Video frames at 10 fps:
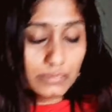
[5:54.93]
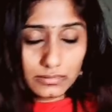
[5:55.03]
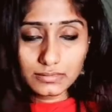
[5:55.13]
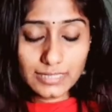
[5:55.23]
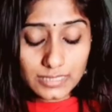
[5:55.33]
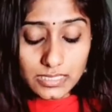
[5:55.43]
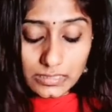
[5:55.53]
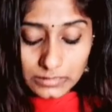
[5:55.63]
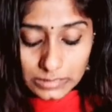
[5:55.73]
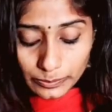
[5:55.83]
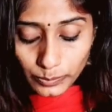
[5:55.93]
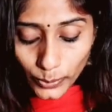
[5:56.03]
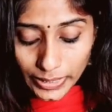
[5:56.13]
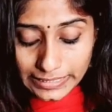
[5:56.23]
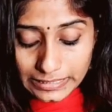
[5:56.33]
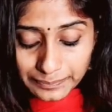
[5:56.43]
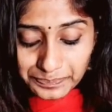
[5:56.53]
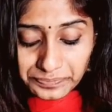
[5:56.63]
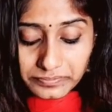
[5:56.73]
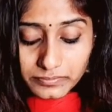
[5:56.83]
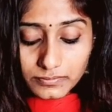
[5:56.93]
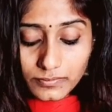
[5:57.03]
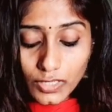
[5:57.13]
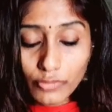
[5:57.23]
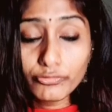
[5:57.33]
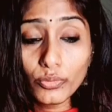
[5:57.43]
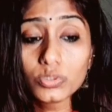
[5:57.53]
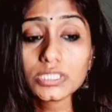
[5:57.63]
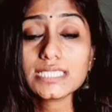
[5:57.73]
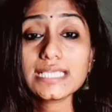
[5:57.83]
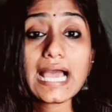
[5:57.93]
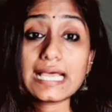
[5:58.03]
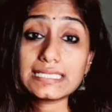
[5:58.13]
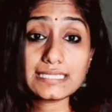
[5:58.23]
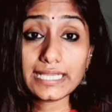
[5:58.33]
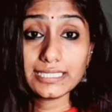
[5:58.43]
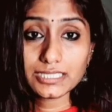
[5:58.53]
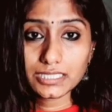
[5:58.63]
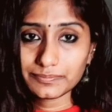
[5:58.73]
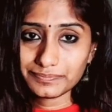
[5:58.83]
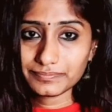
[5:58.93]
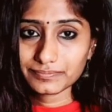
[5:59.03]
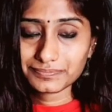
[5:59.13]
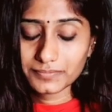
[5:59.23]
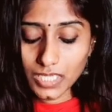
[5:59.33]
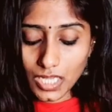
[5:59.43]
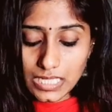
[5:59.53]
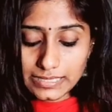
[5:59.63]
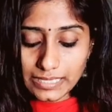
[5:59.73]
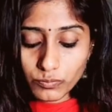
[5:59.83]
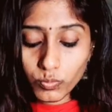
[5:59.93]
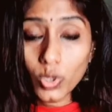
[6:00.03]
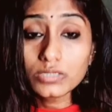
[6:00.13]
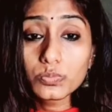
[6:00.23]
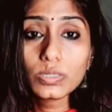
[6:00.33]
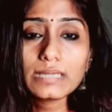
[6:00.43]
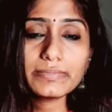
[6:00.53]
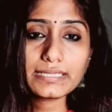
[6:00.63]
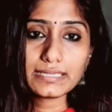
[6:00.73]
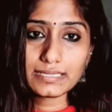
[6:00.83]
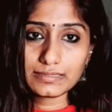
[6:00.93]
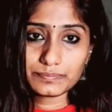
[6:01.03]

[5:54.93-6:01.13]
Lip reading: That's the third point. Fourth is the anxiety. That what will be there.